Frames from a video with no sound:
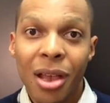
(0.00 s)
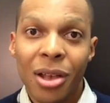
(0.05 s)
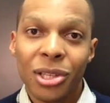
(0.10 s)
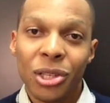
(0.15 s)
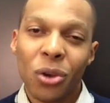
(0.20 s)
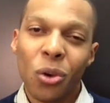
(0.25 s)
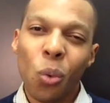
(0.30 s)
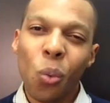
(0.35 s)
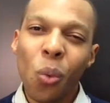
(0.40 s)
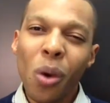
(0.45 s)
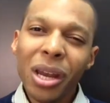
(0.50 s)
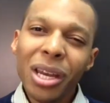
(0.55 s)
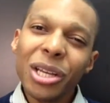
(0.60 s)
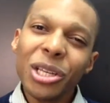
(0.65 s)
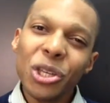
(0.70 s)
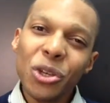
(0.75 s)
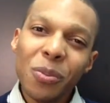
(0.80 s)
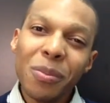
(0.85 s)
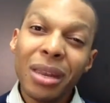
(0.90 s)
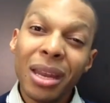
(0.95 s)
So 1 to
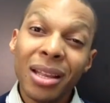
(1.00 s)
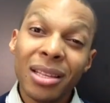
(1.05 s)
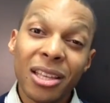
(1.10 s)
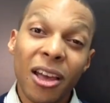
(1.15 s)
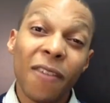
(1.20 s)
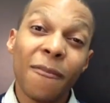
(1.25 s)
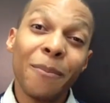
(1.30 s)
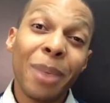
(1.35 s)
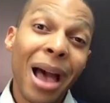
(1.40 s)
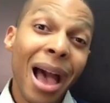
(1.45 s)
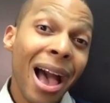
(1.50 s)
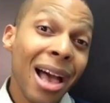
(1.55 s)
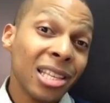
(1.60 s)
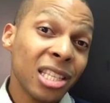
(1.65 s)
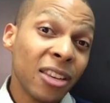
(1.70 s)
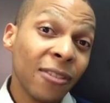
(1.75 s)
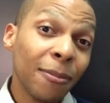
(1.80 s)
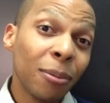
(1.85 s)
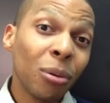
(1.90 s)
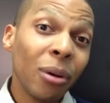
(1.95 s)
2 minutes of
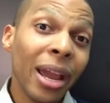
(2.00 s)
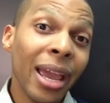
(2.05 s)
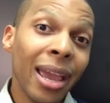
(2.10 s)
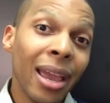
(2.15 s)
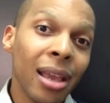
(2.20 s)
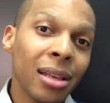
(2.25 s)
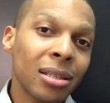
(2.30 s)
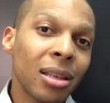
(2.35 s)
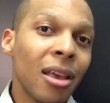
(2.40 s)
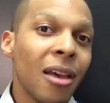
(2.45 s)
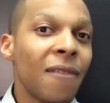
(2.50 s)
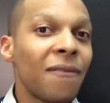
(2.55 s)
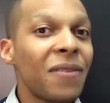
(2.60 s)
positive praise,